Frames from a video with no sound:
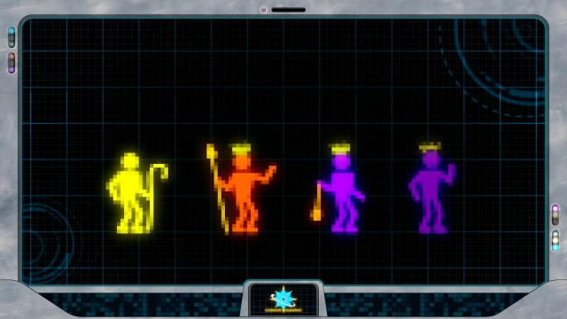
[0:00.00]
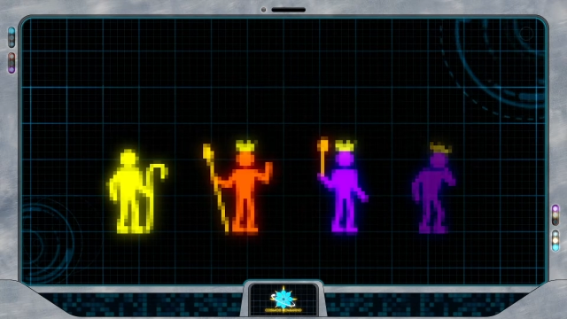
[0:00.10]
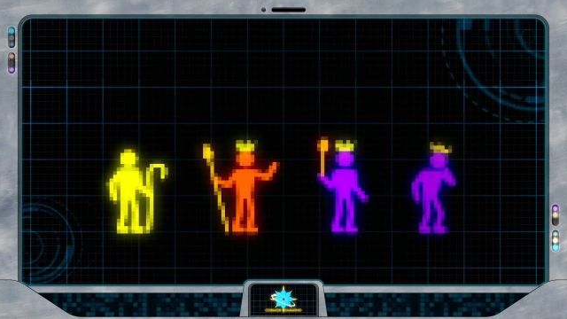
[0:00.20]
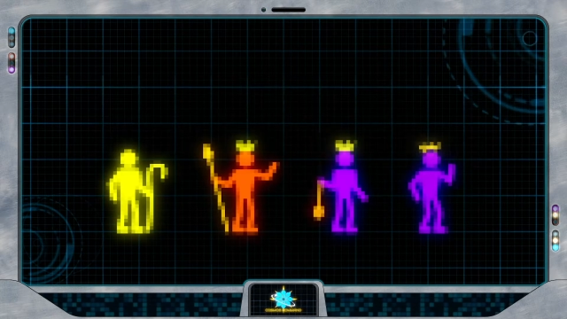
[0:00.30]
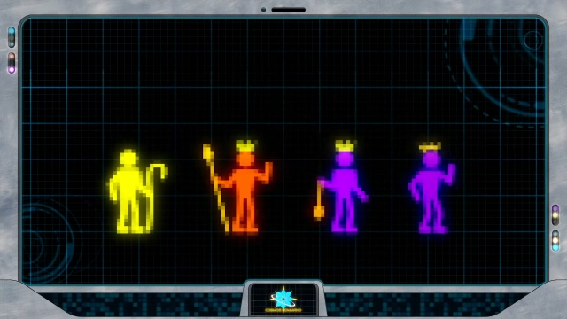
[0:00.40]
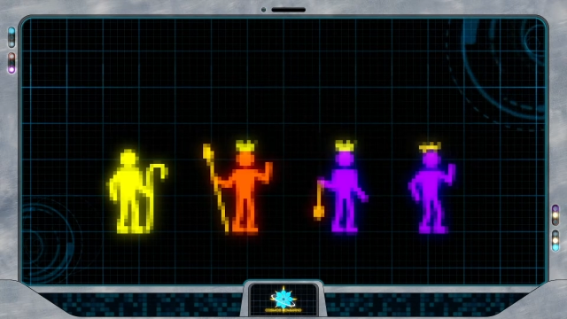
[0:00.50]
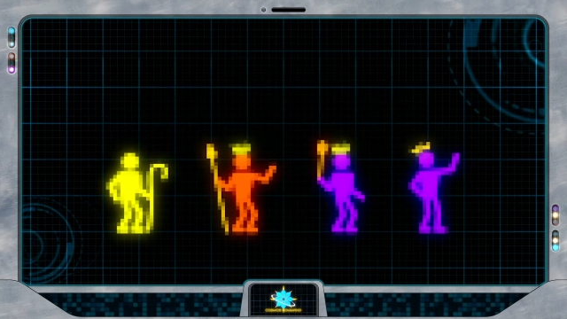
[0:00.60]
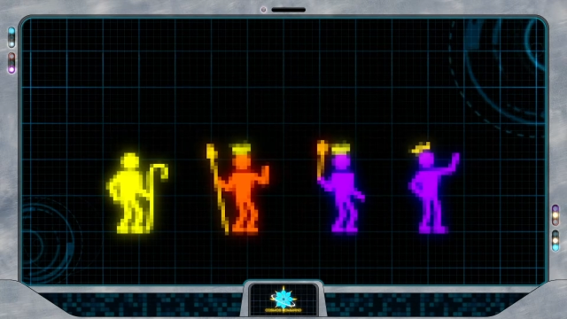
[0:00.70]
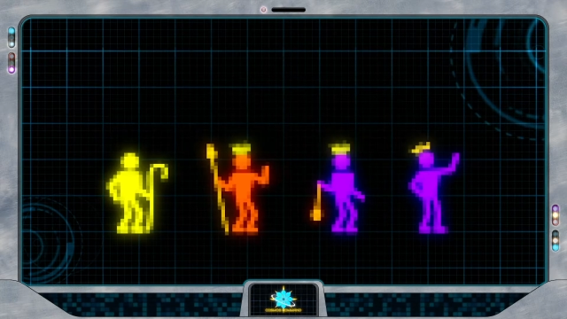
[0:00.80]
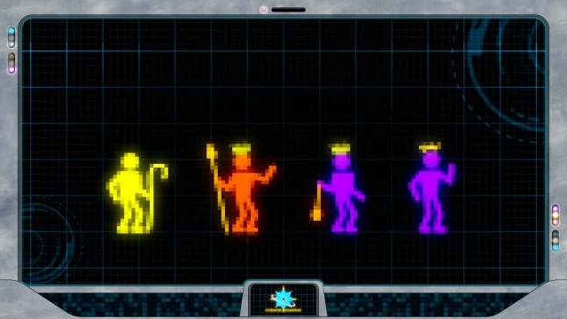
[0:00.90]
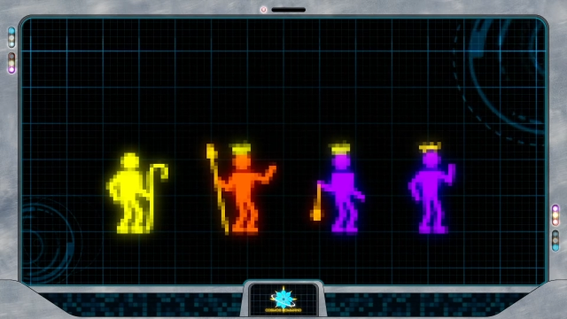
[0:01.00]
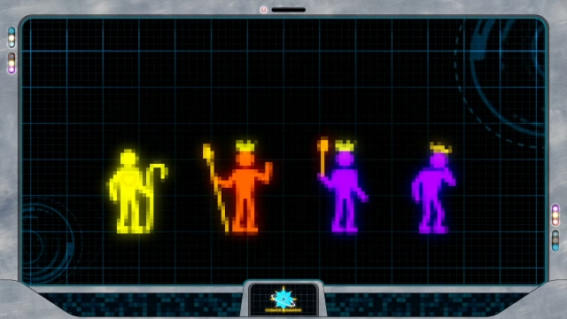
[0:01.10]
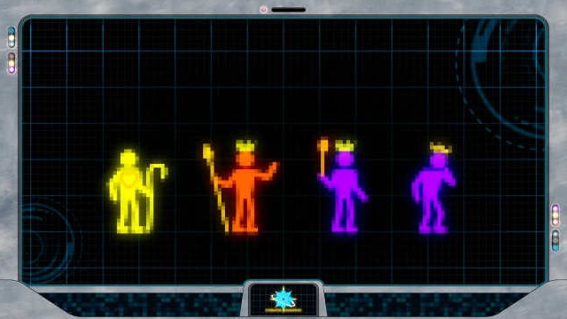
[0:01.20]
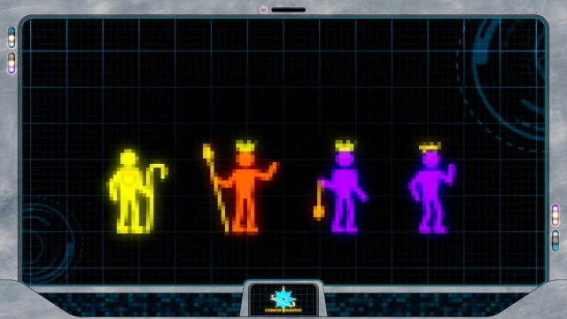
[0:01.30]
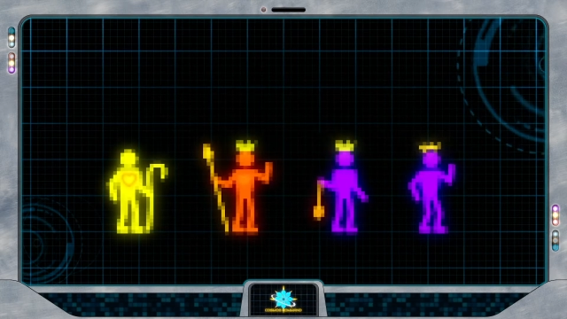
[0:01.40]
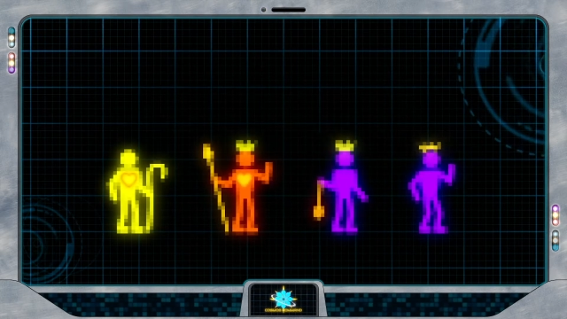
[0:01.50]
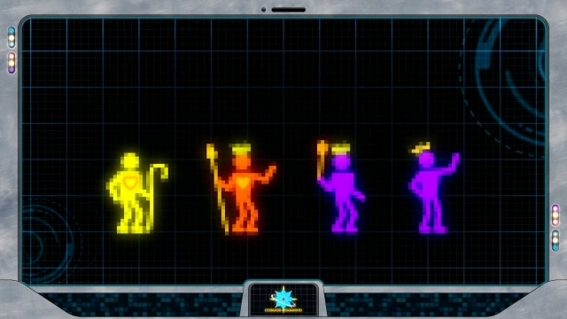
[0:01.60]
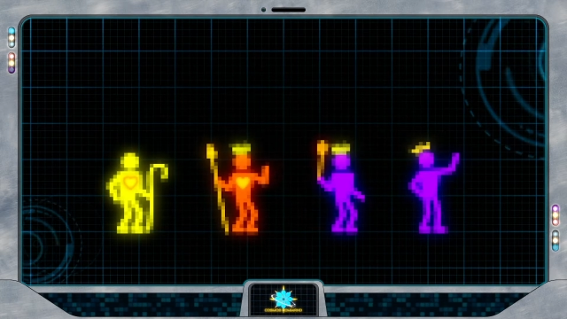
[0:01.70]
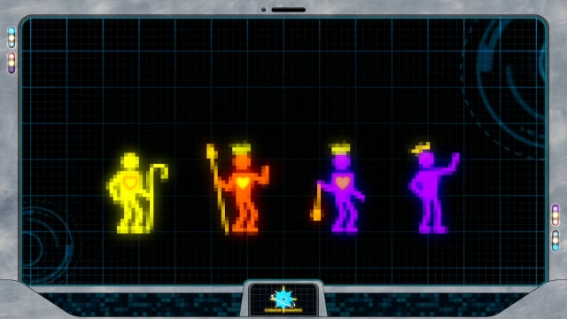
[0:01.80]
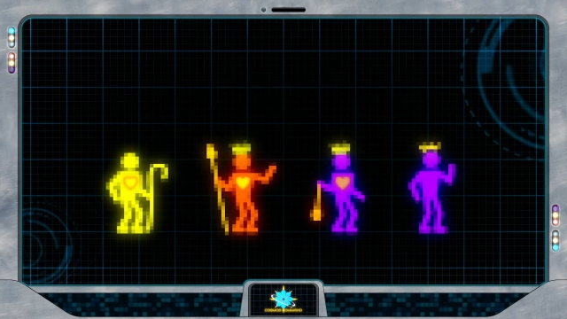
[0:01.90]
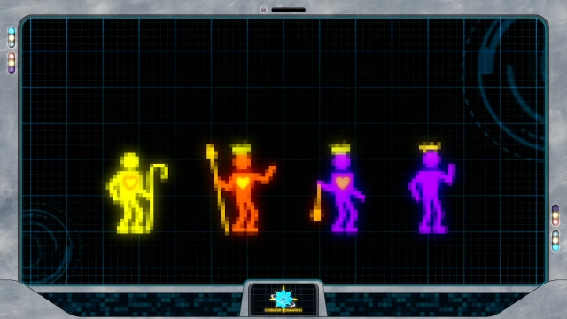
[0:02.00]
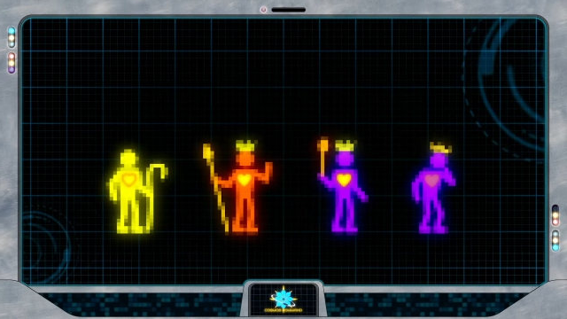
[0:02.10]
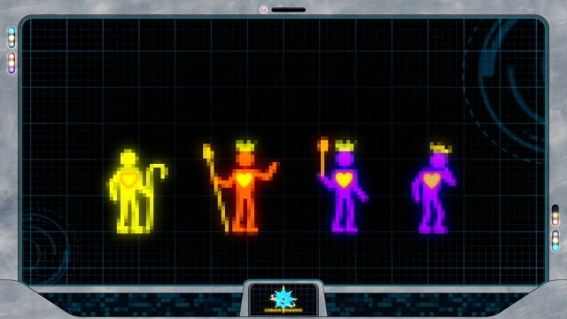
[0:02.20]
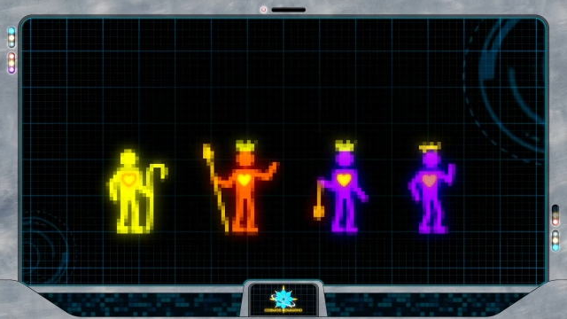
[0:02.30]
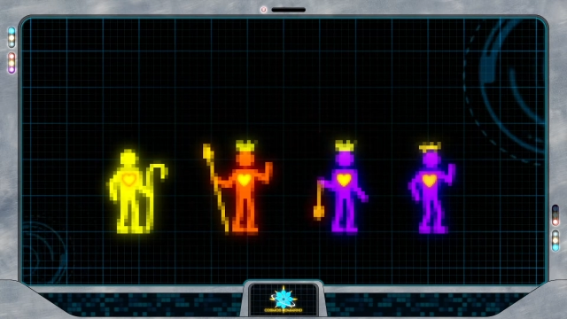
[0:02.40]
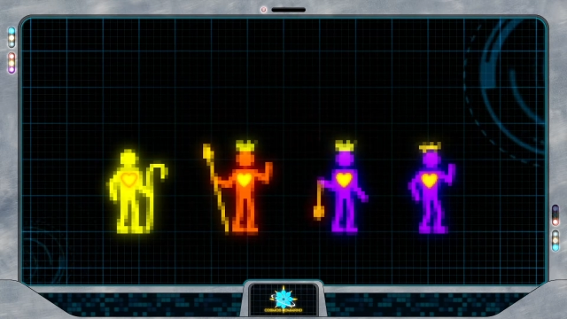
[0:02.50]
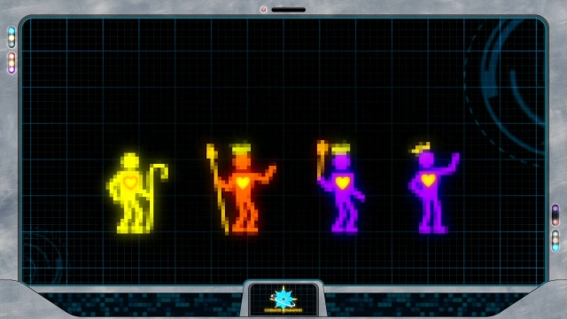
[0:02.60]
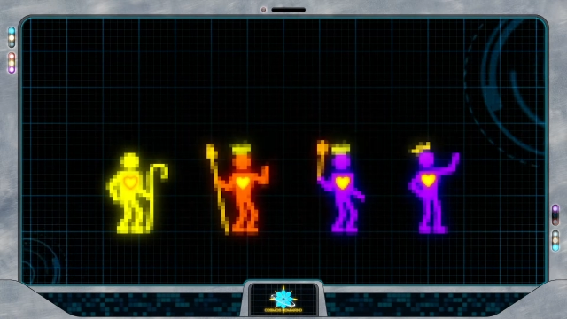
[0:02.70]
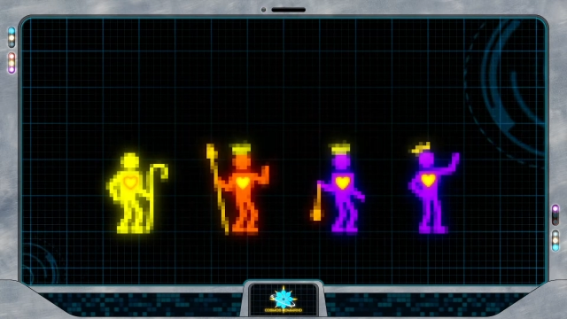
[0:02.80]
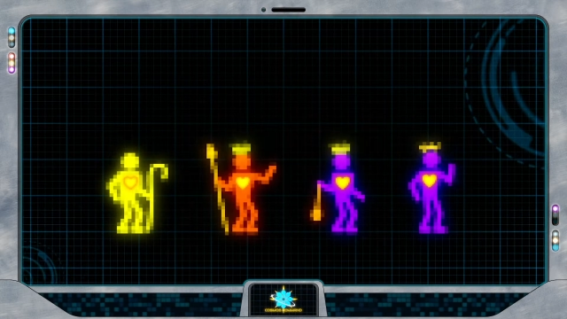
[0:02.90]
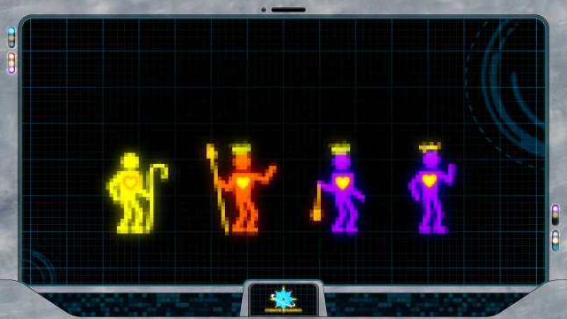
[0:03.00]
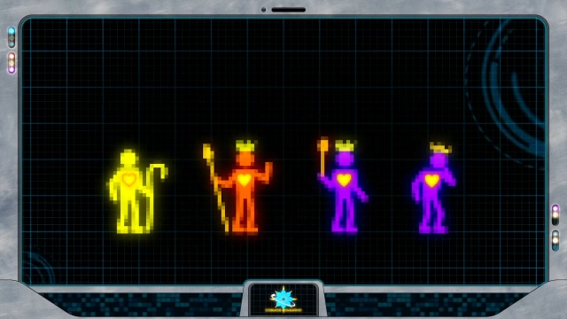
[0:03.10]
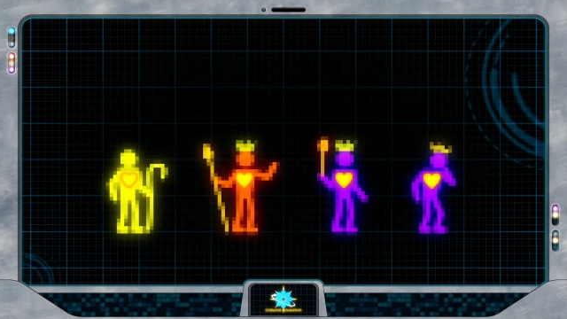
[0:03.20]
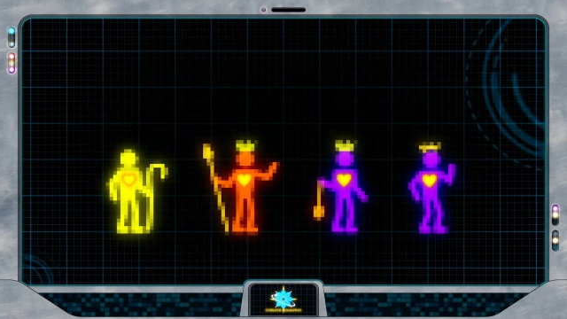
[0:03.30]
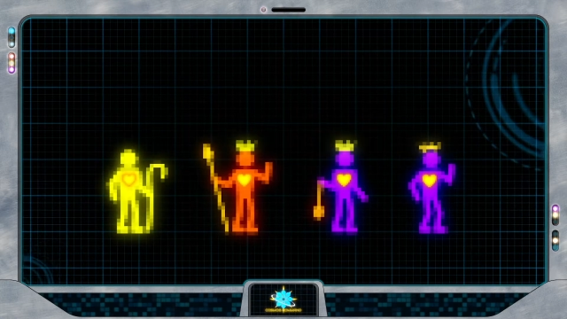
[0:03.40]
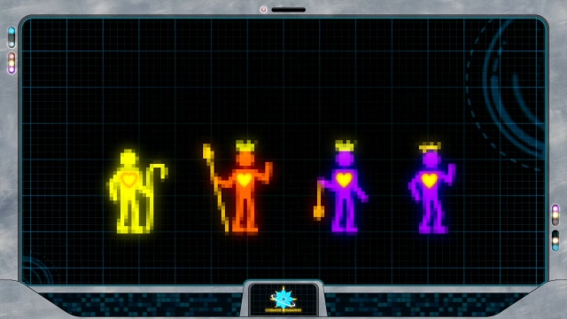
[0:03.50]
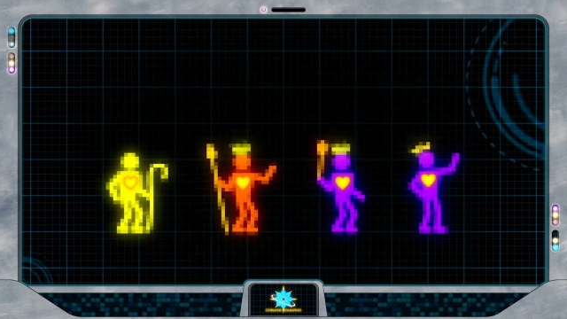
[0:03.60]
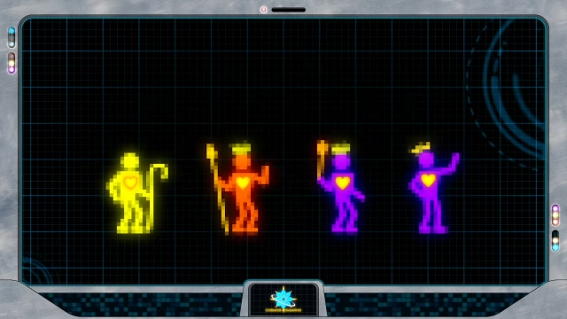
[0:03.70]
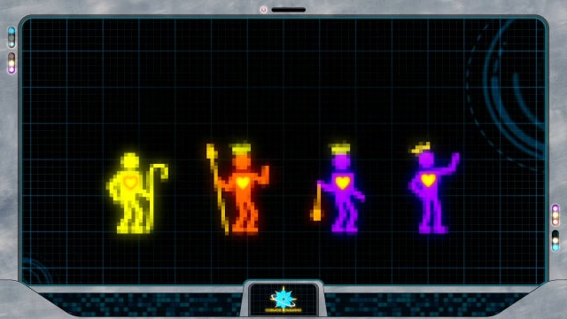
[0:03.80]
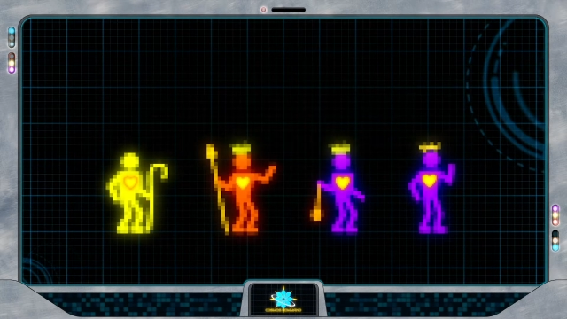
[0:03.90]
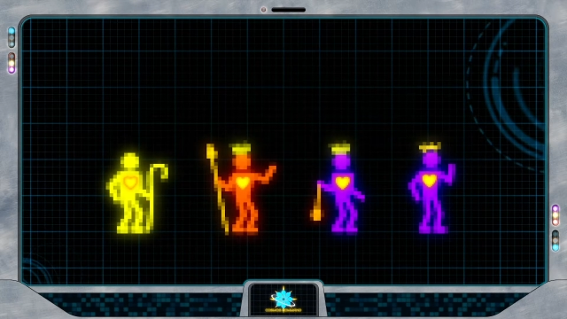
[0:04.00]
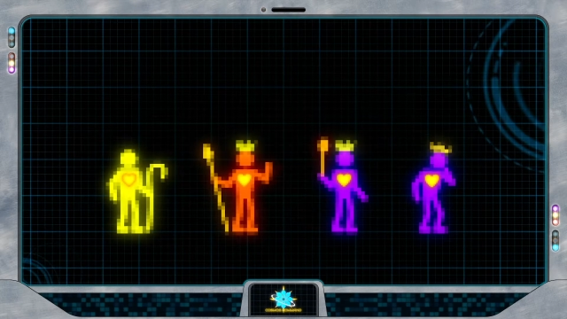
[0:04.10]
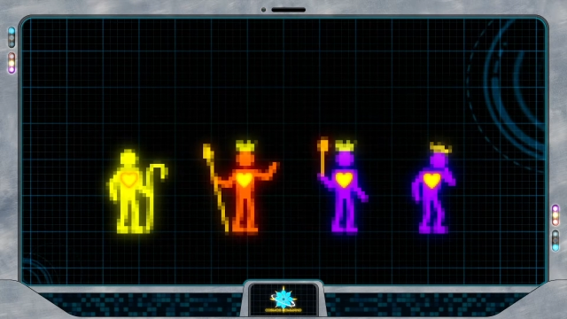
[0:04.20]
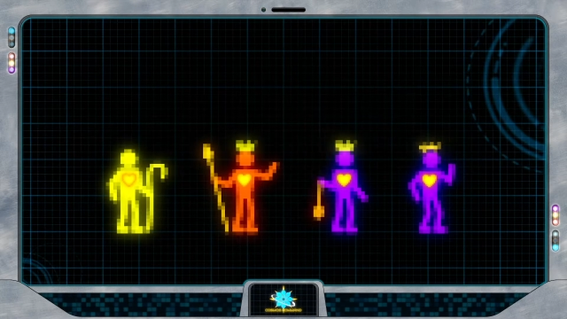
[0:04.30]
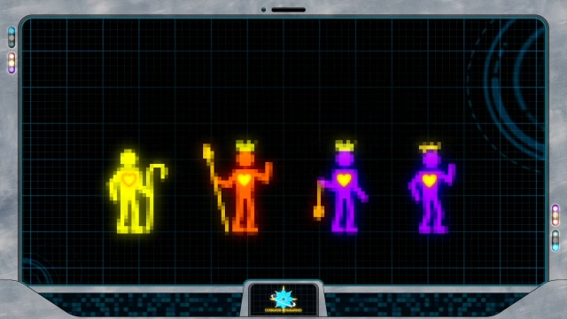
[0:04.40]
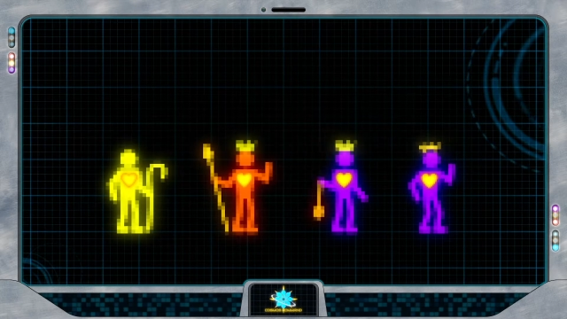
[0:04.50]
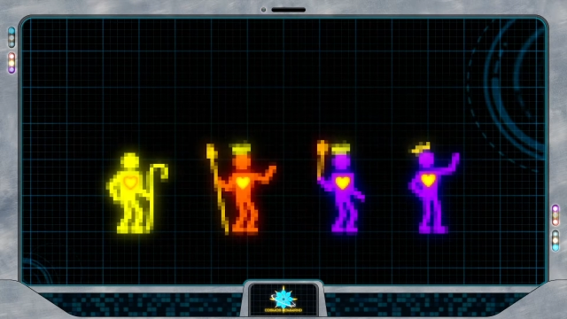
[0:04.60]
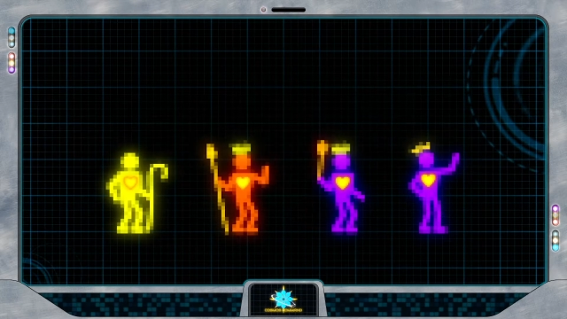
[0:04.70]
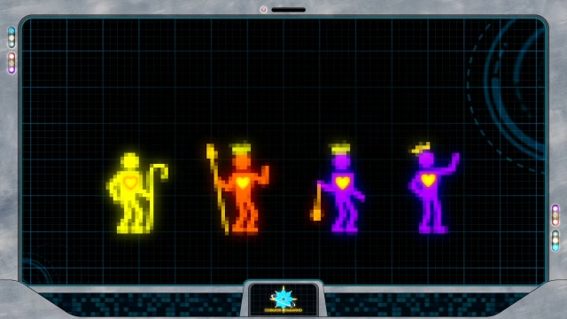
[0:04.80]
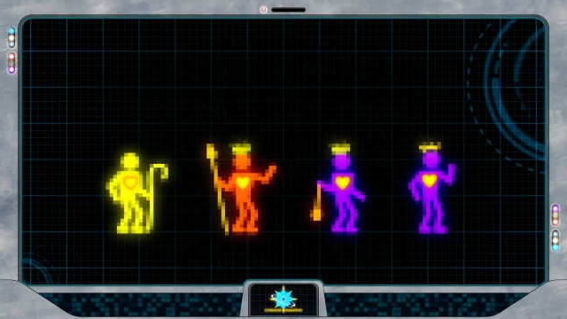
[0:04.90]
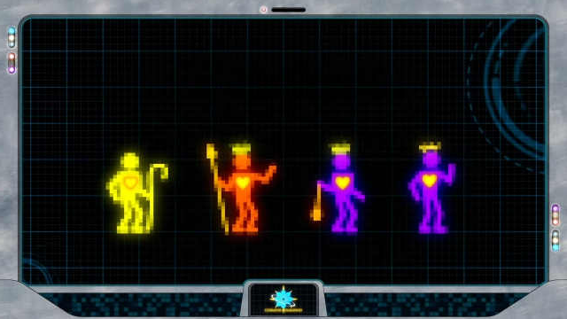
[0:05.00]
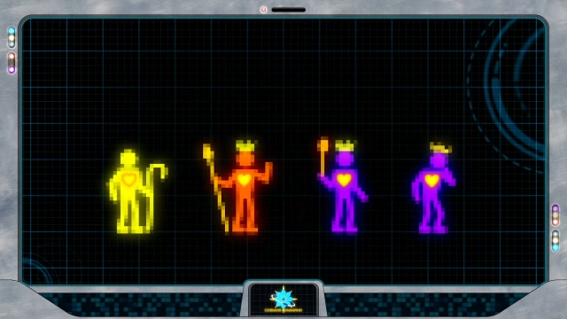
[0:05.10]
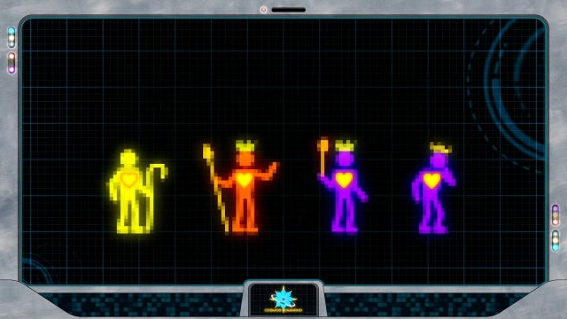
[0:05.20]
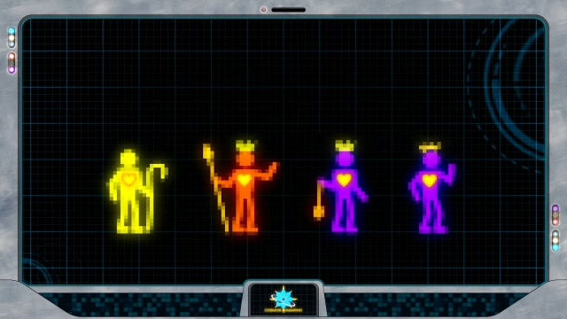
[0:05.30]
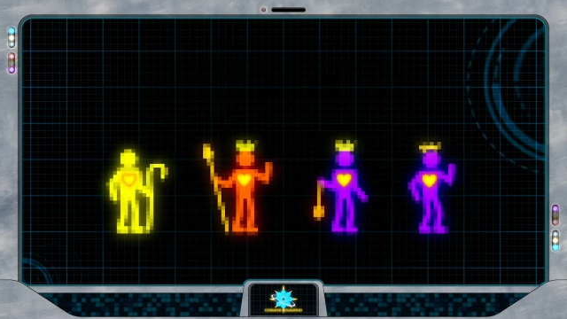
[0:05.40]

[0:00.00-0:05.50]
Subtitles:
No face is visible, so there are no lips to read.